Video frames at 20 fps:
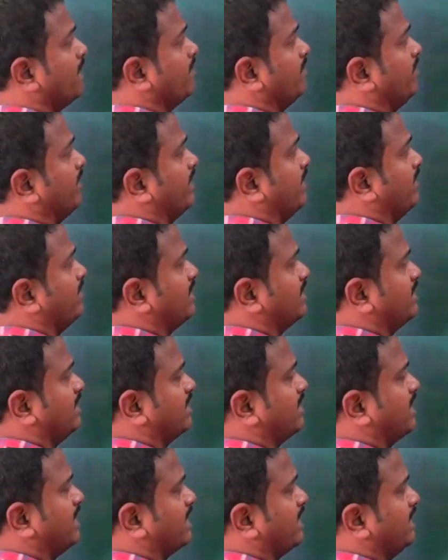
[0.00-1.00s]
whenever the
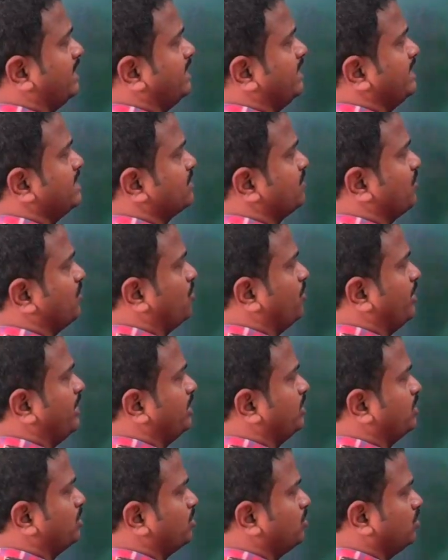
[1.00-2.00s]
current is
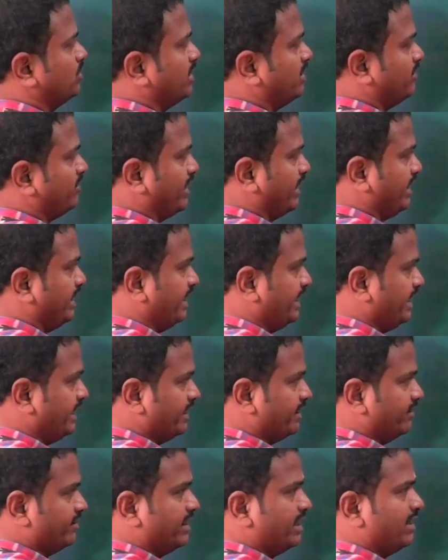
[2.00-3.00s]
flowing through the
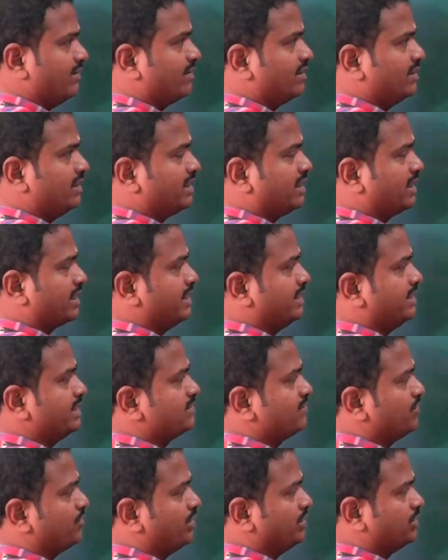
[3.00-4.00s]
winding,
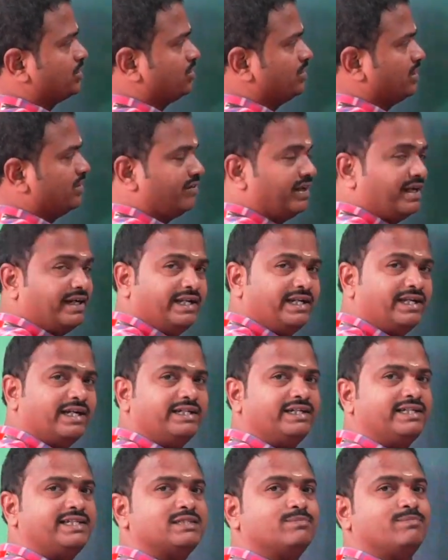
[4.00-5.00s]
and
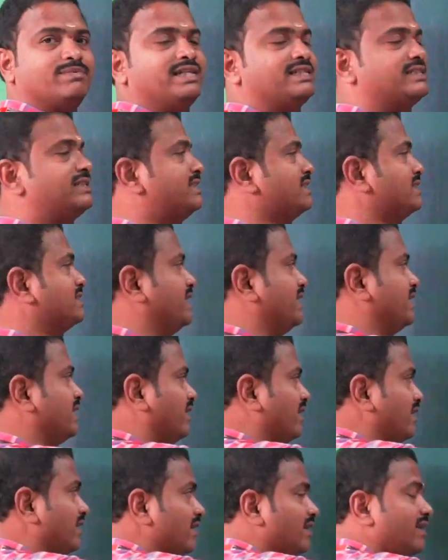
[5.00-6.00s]
it is placed inside
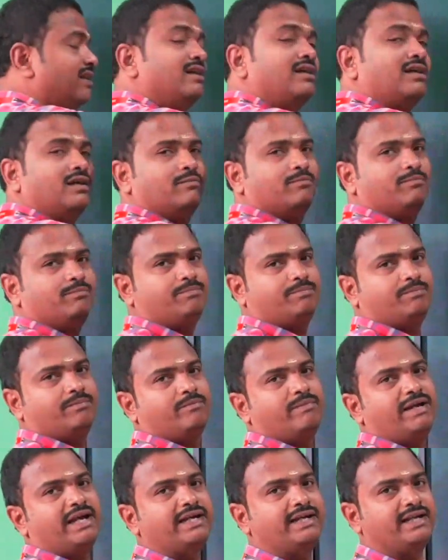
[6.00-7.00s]
the
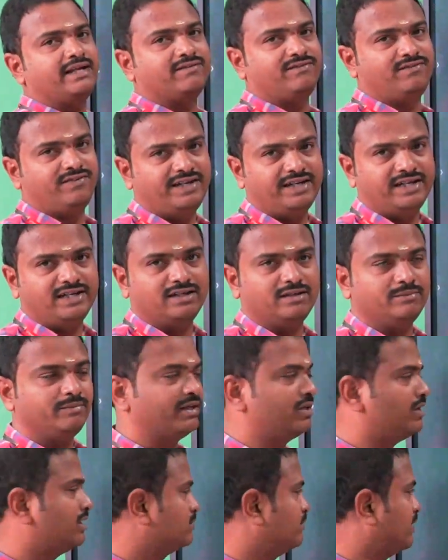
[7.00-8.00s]
magnetic field,
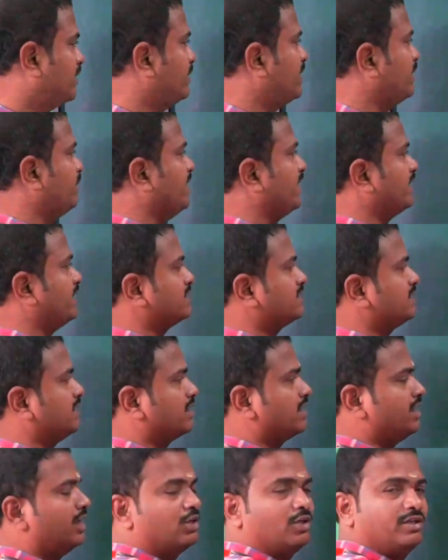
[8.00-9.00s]
because permanent magnets are
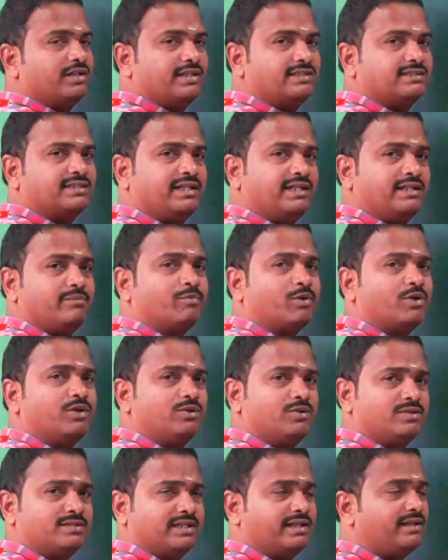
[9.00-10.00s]
continuously
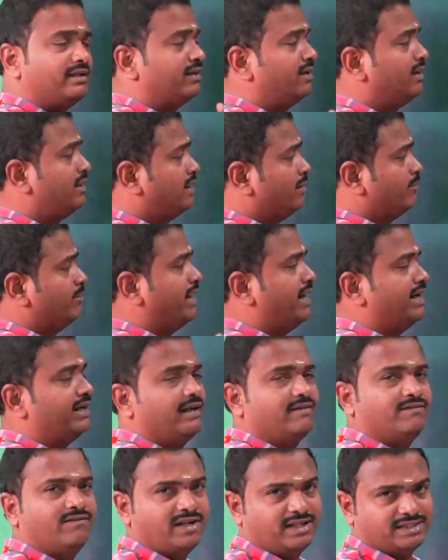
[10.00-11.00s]
producing
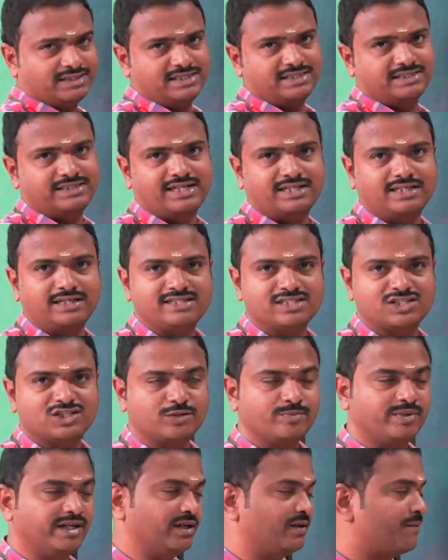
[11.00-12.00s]
magnetic flux inside the
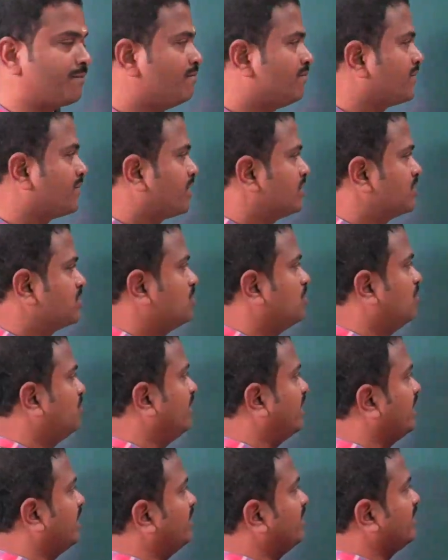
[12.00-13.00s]
instrument. So
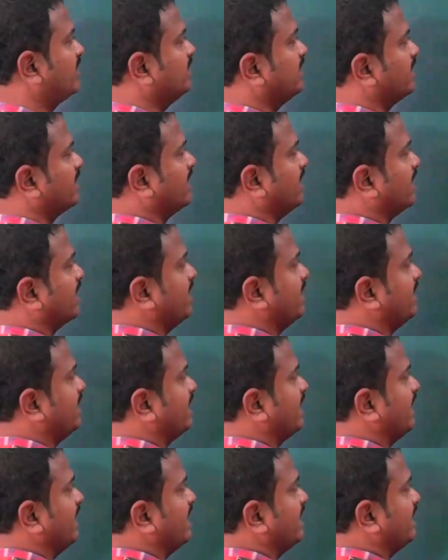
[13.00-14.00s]
whenever the current
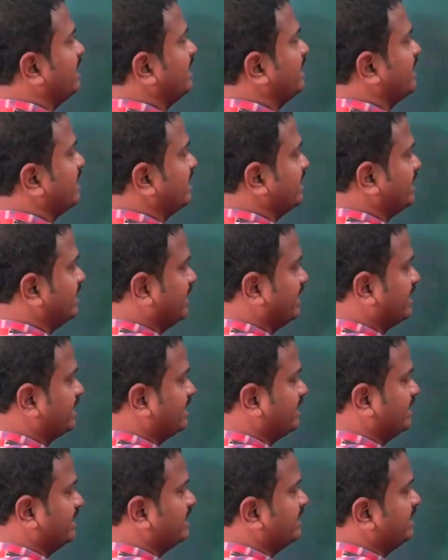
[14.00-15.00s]
carrying
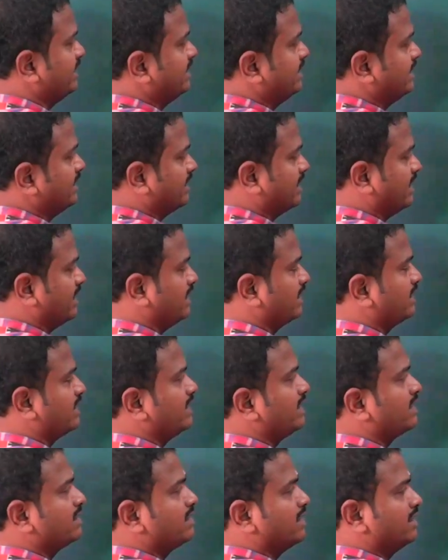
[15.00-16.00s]
conductor
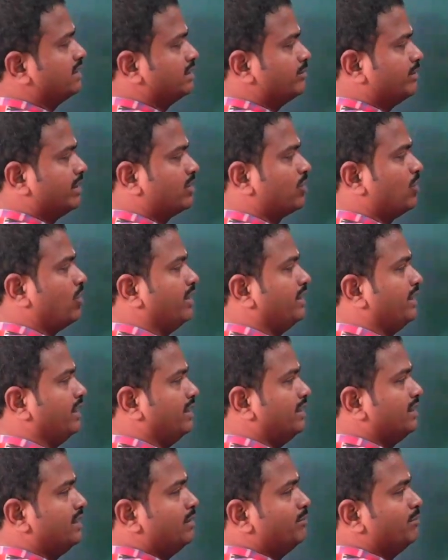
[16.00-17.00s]
nothing but
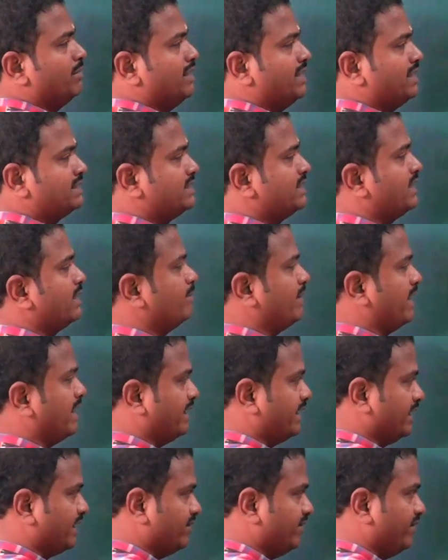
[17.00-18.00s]
coil placed in a
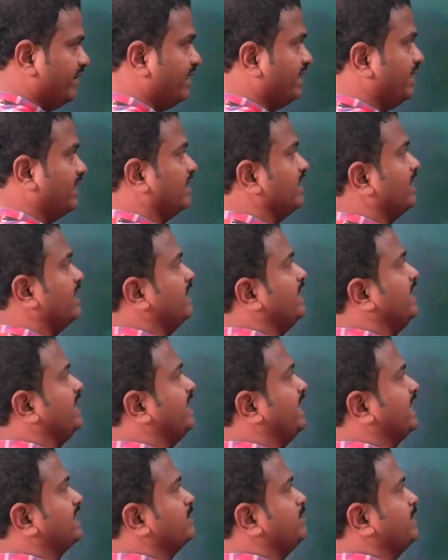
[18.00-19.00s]
magnetic field, it
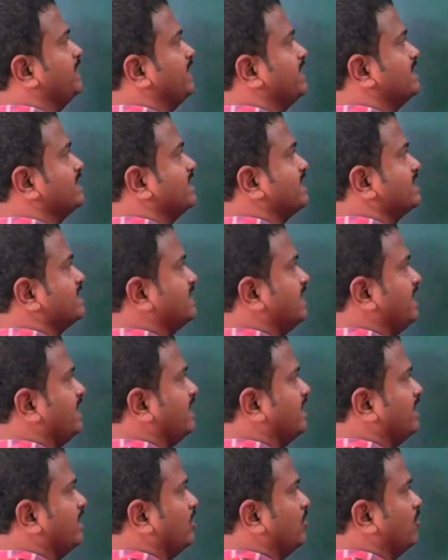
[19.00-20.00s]
experiences
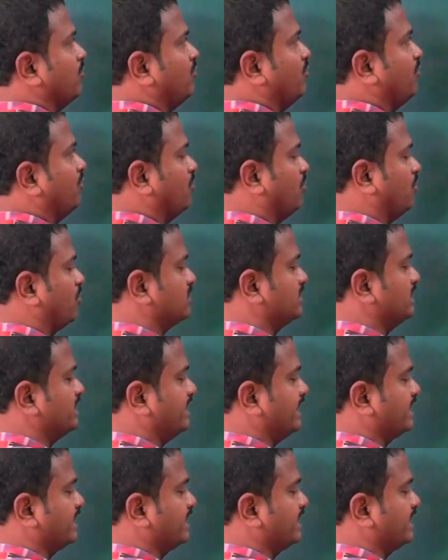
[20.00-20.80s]
a force.